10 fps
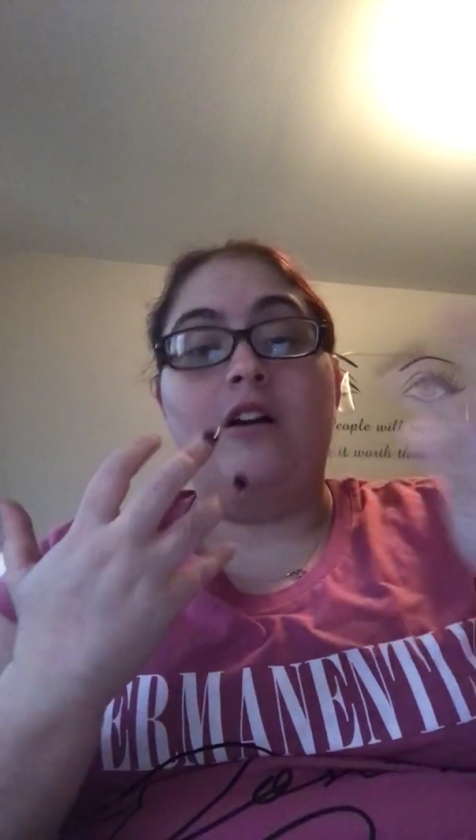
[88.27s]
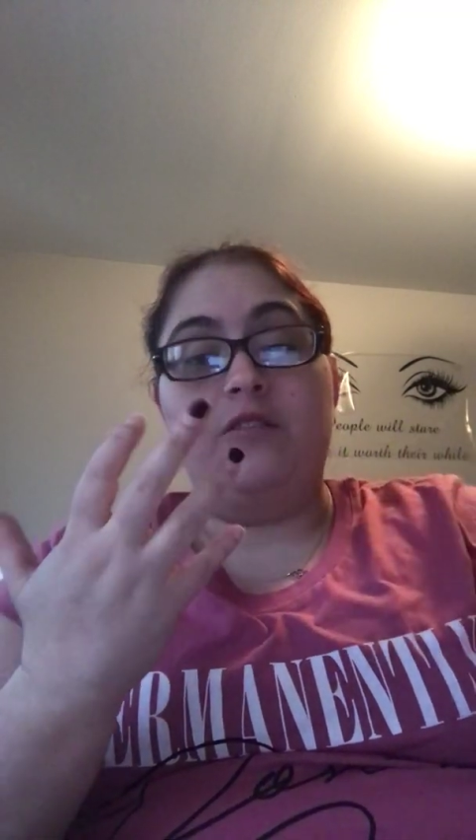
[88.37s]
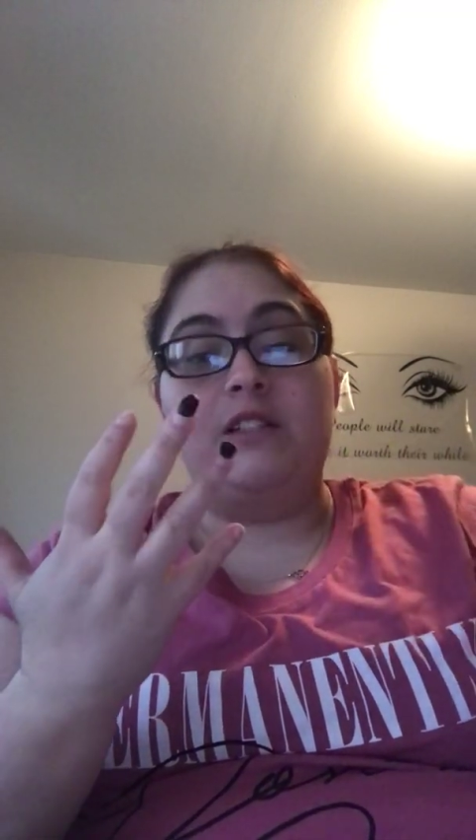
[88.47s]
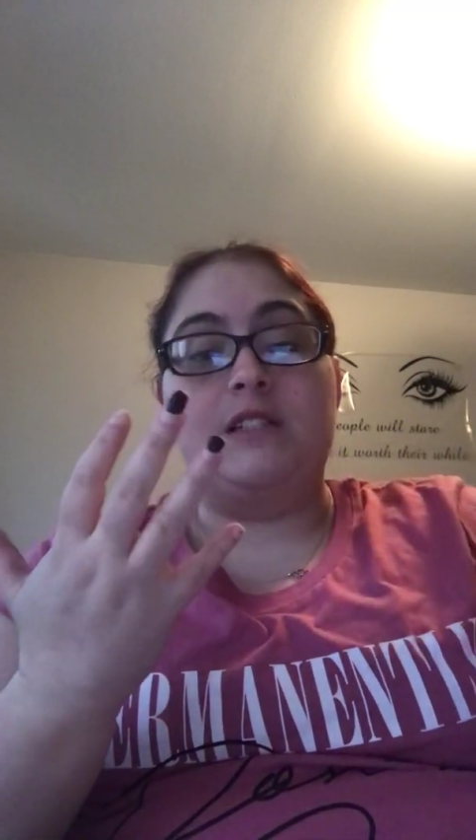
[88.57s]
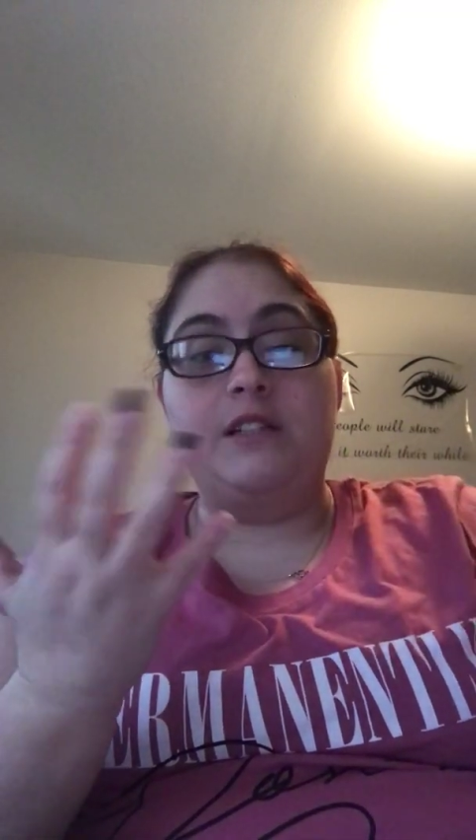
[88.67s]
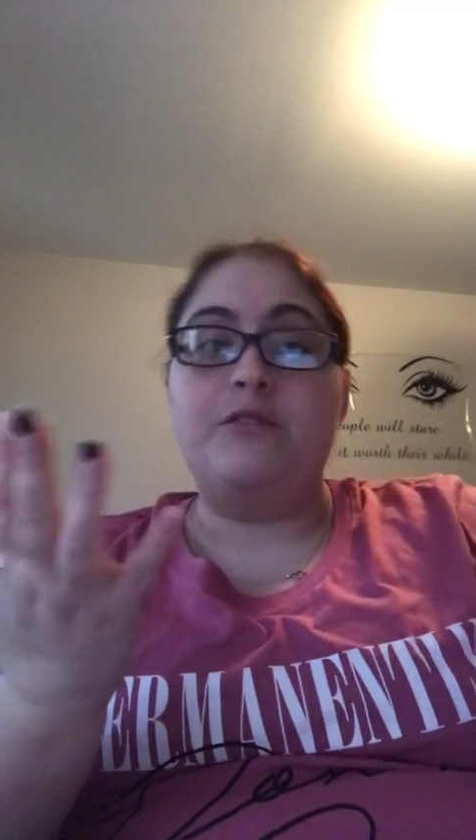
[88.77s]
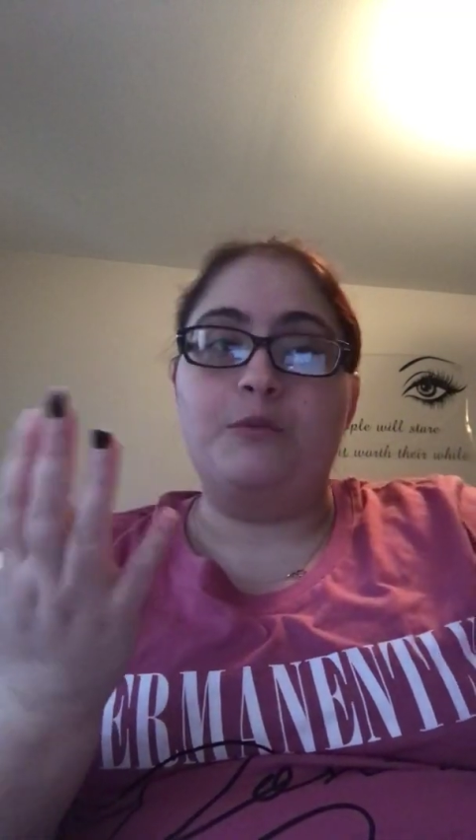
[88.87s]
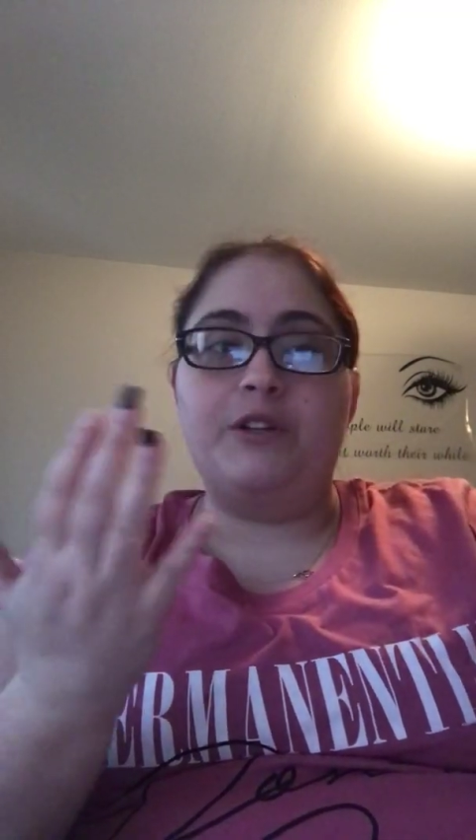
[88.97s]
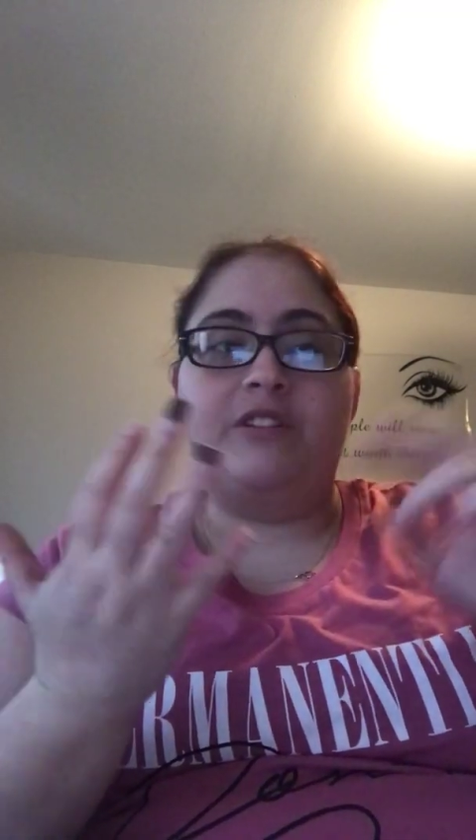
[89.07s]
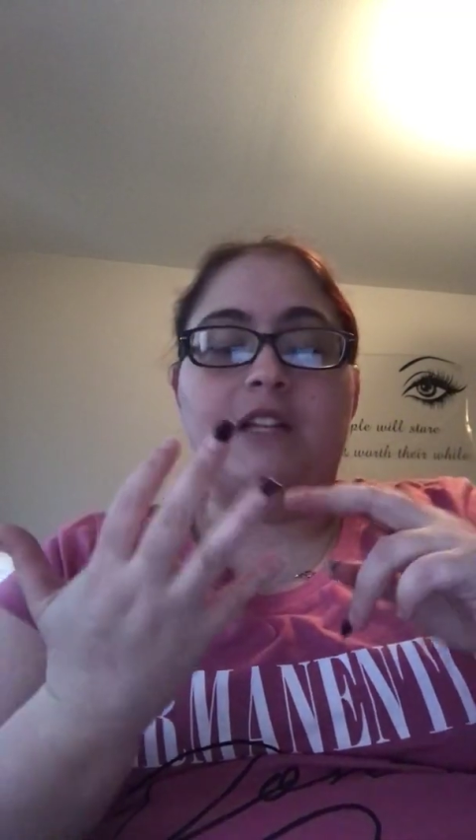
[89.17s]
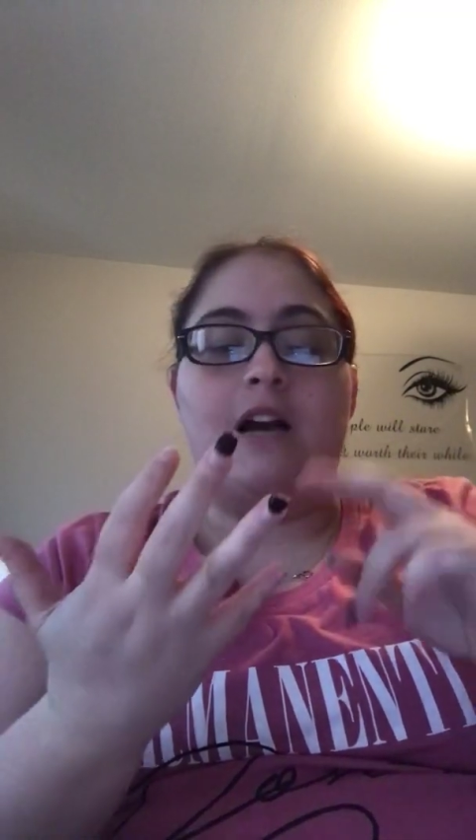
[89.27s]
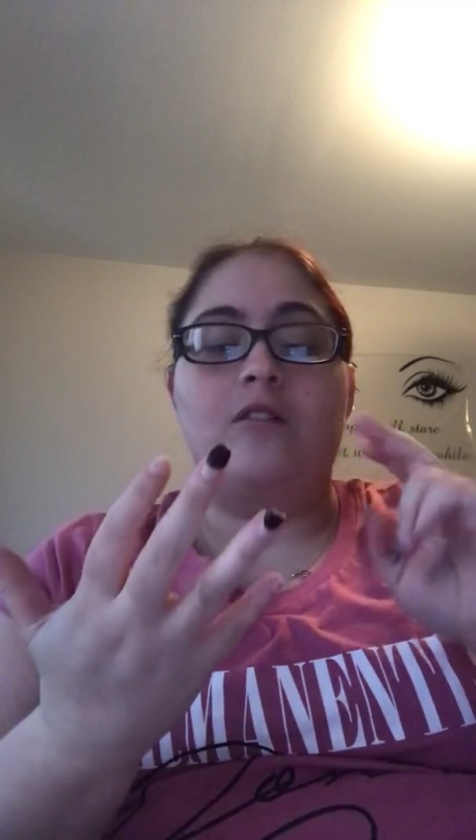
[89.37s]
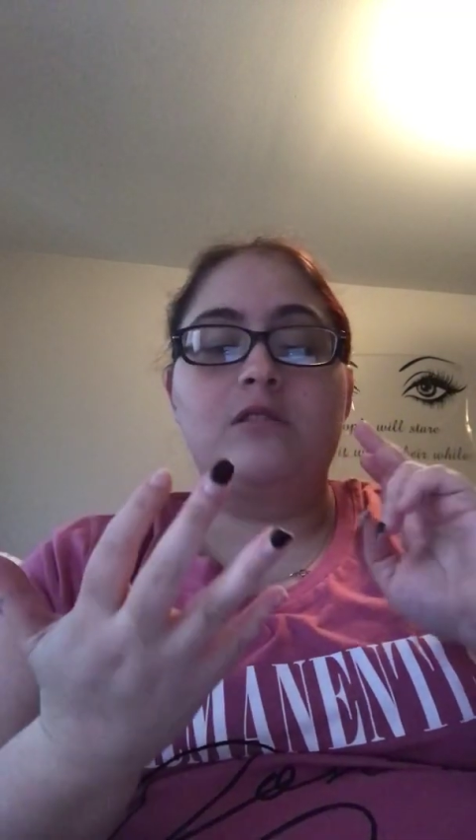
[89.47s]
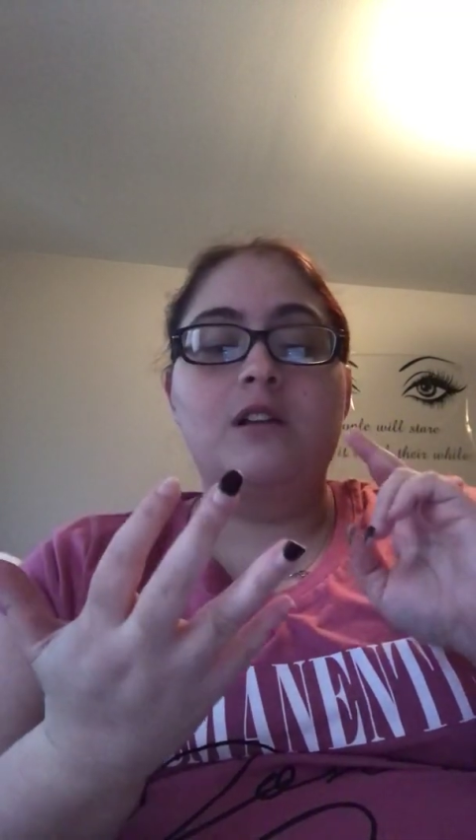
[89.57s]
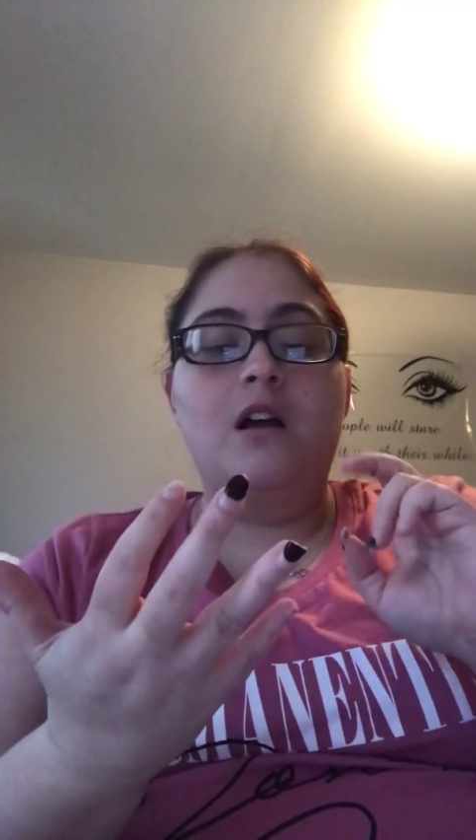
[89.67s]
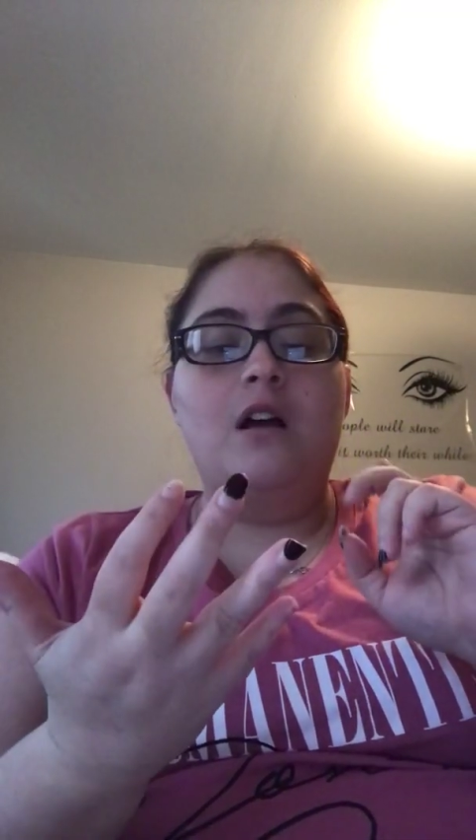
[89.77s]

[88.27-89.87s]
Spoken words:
the house,